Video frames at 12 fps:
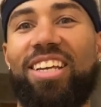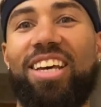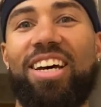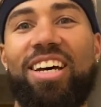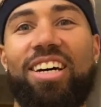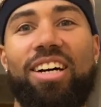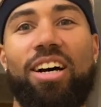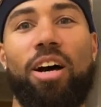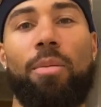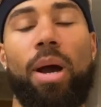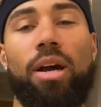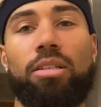Yeah.
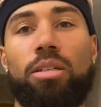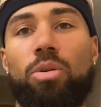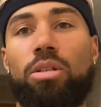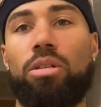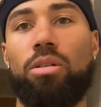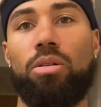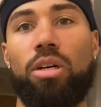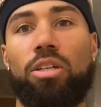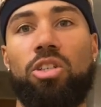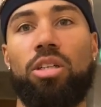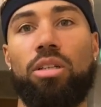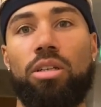I actually went to a
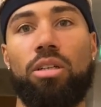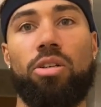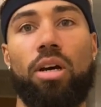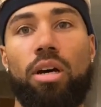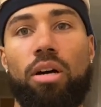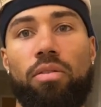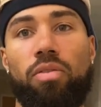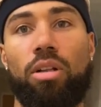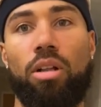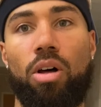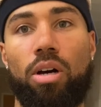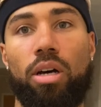G League tryout for the
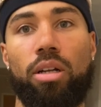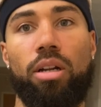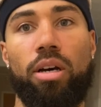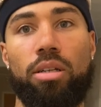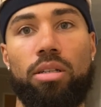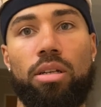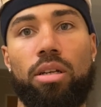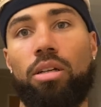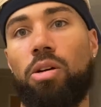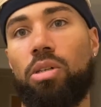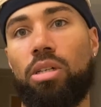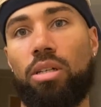Long Island Nets, and there
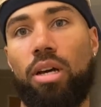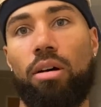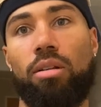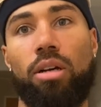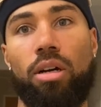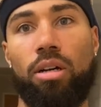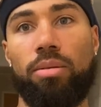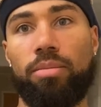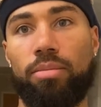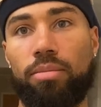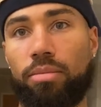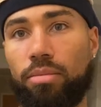was a scout there
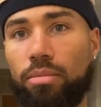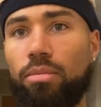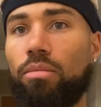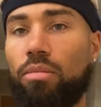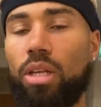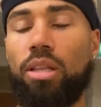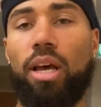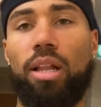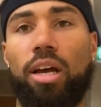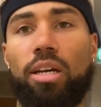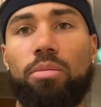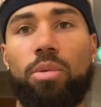that
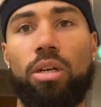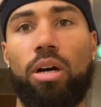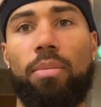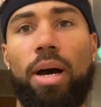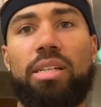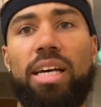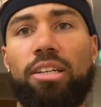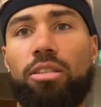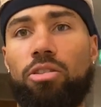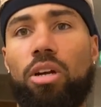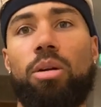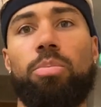liked me. I was actually
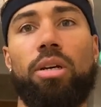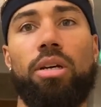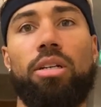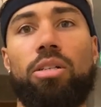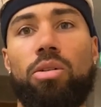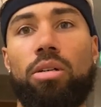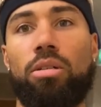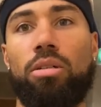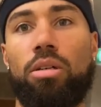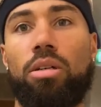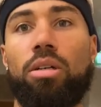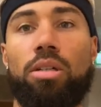trying to play in Israel
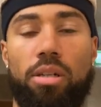because